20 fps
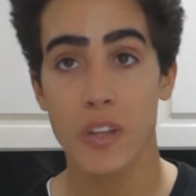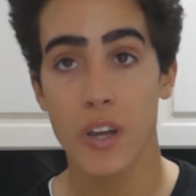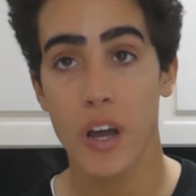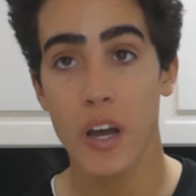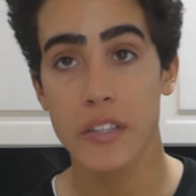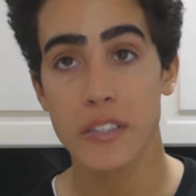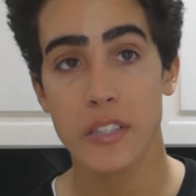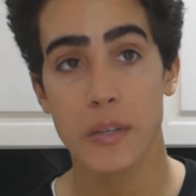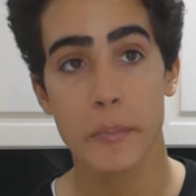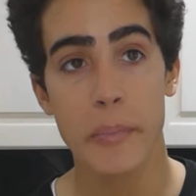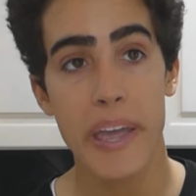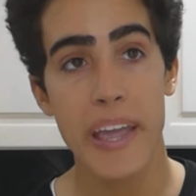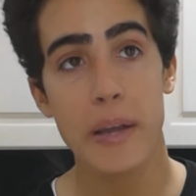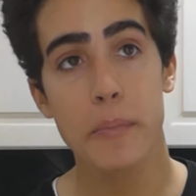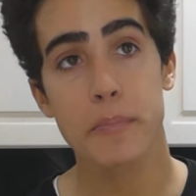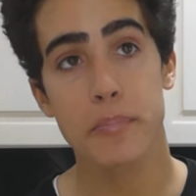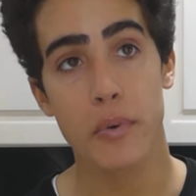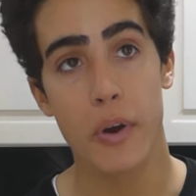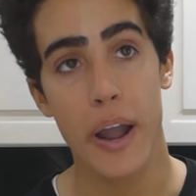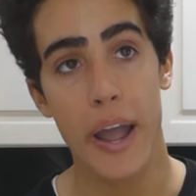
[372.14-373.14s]
Uh, to
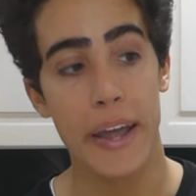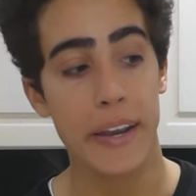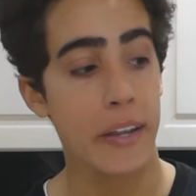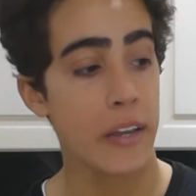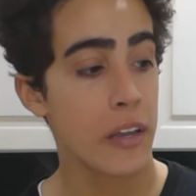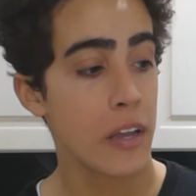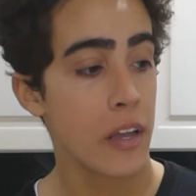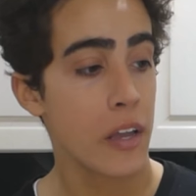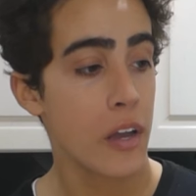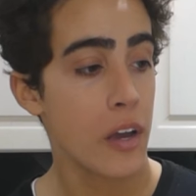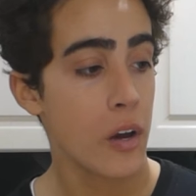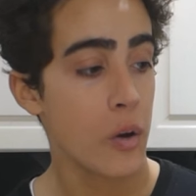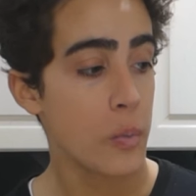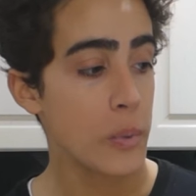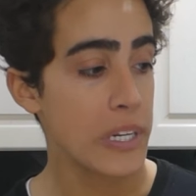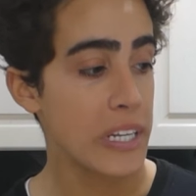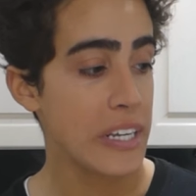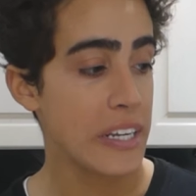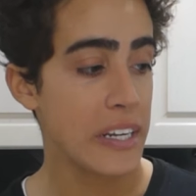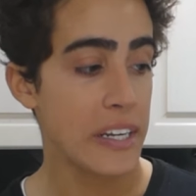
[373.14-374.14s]
make bread,
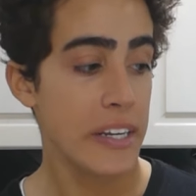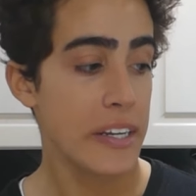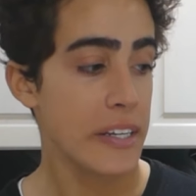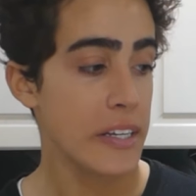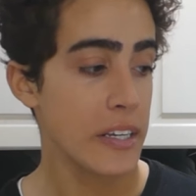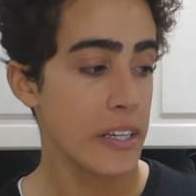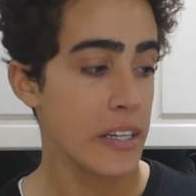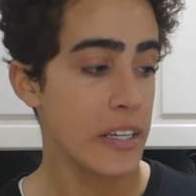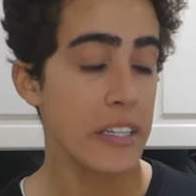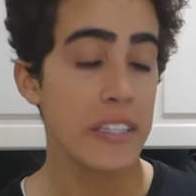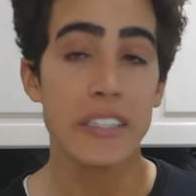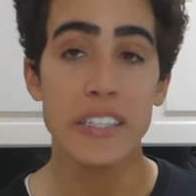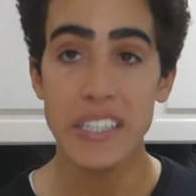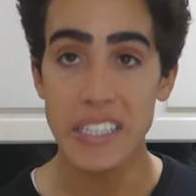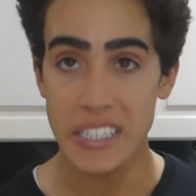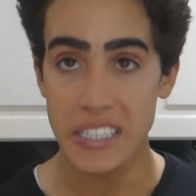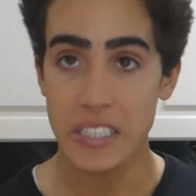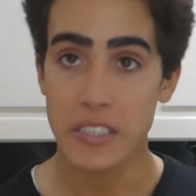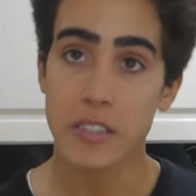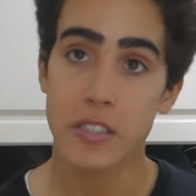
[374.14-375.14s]
we need a
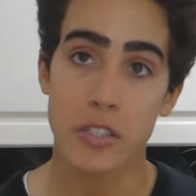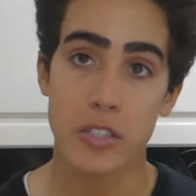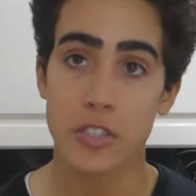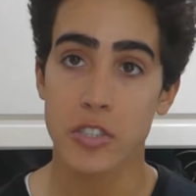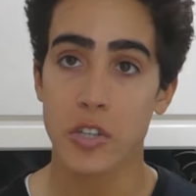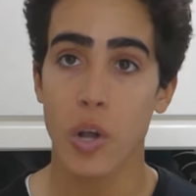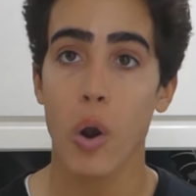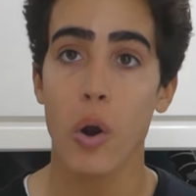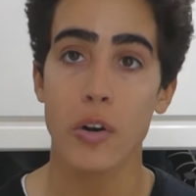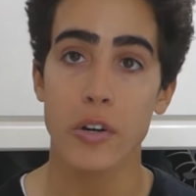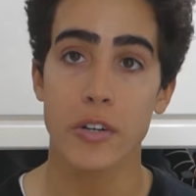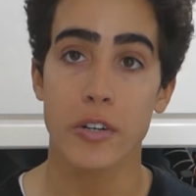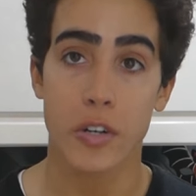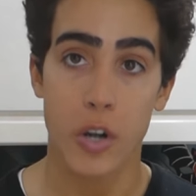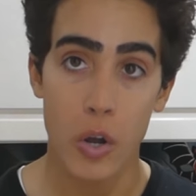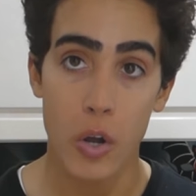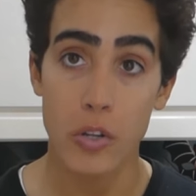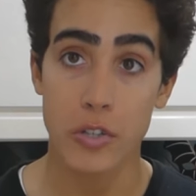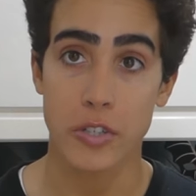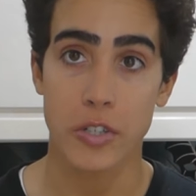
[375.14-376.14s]
yeast, a starter
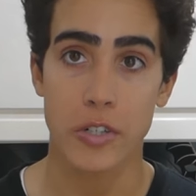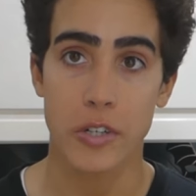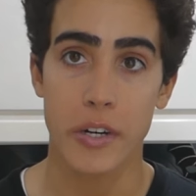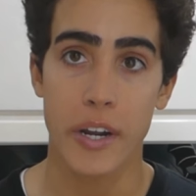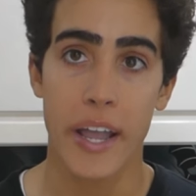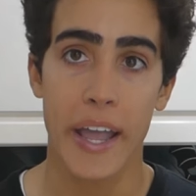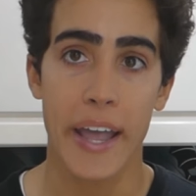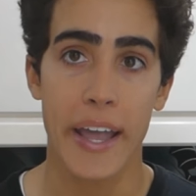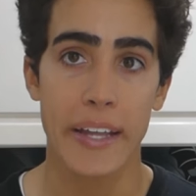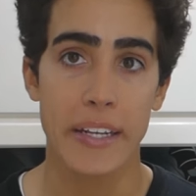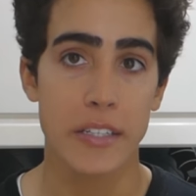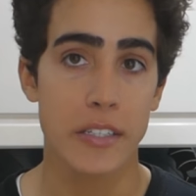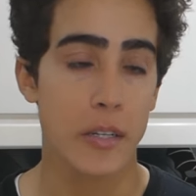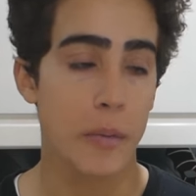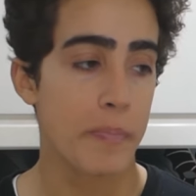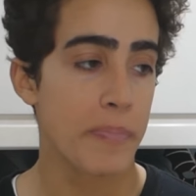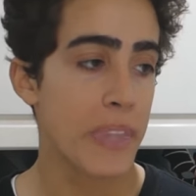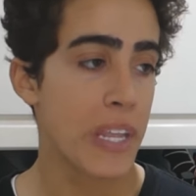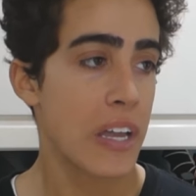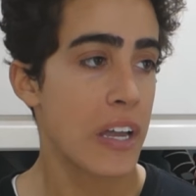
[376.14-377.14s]
culture, and
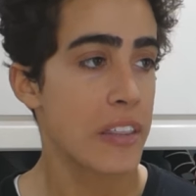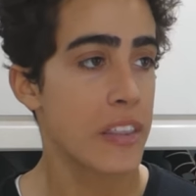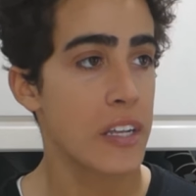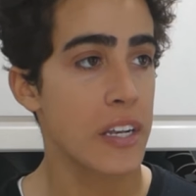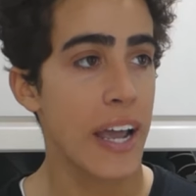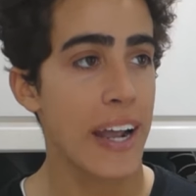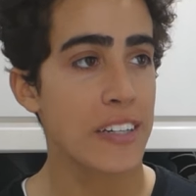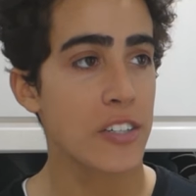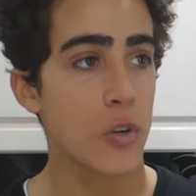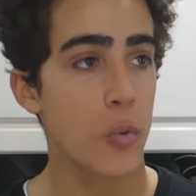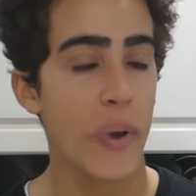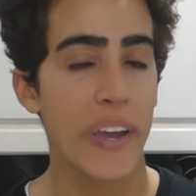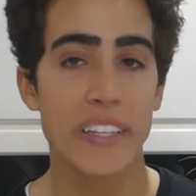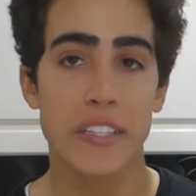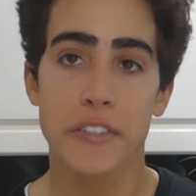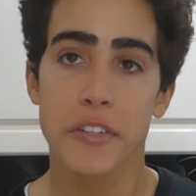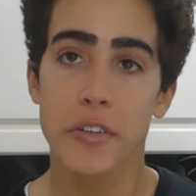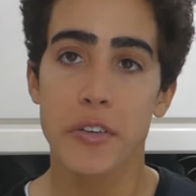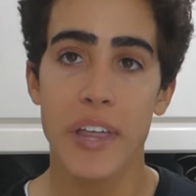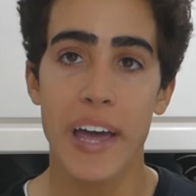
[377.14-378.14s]
the natural way
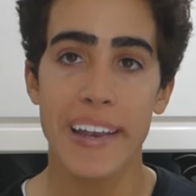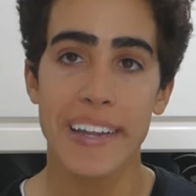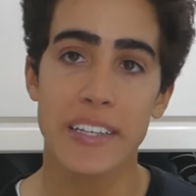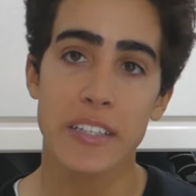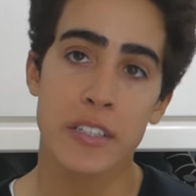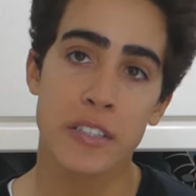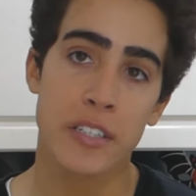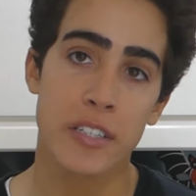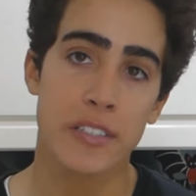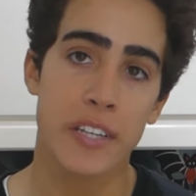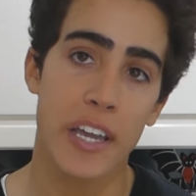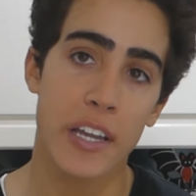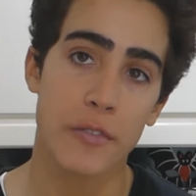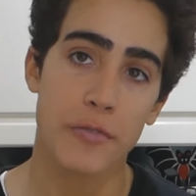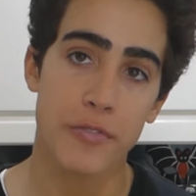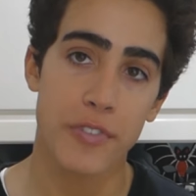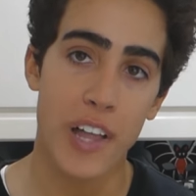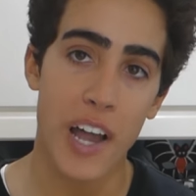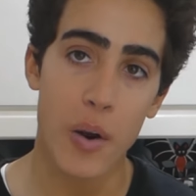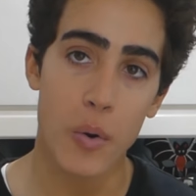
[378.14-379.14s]
to do that is to take
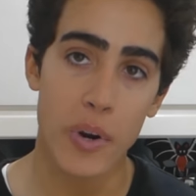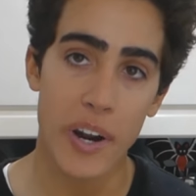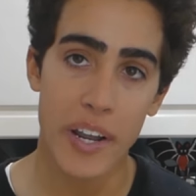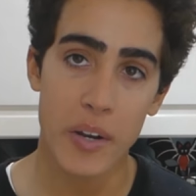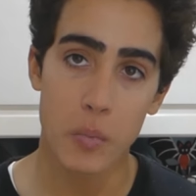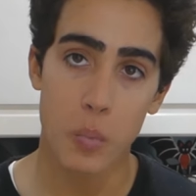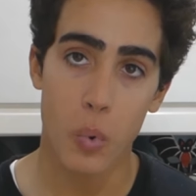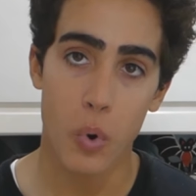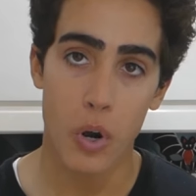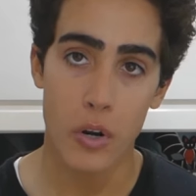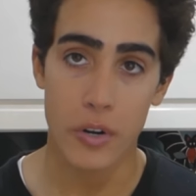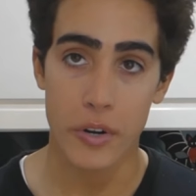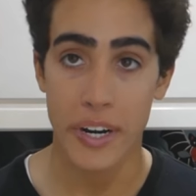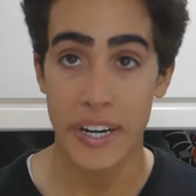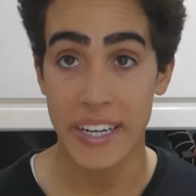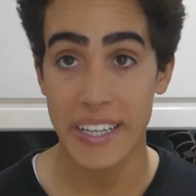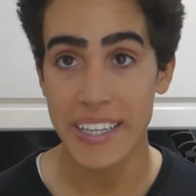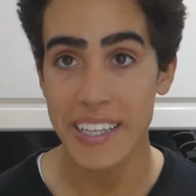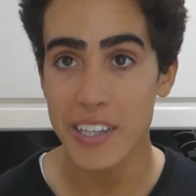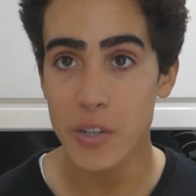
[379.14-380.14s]
flour and water
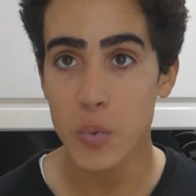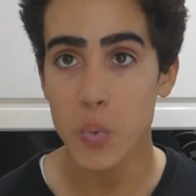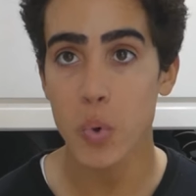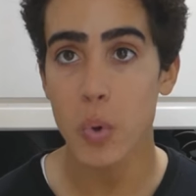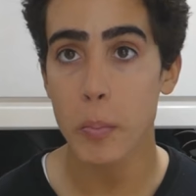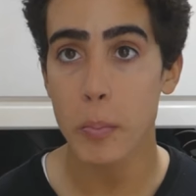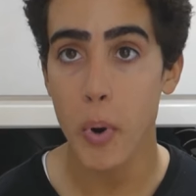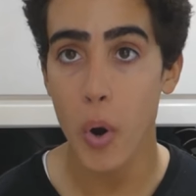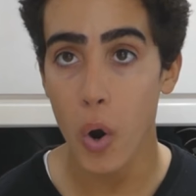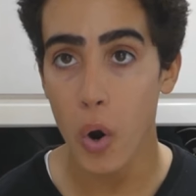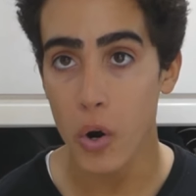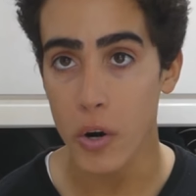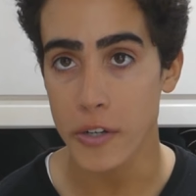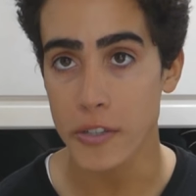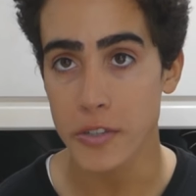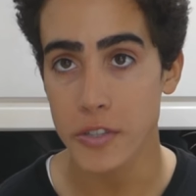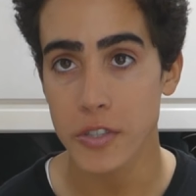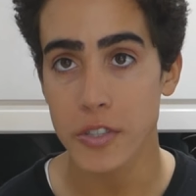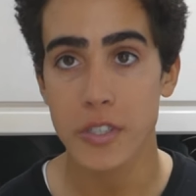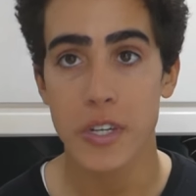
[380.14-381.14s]
in equal
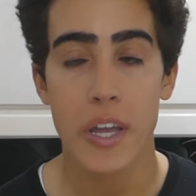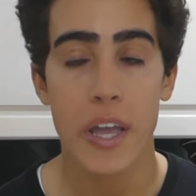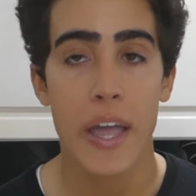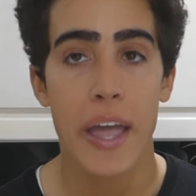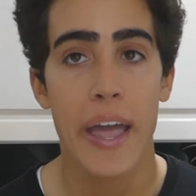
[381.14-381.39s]
parts,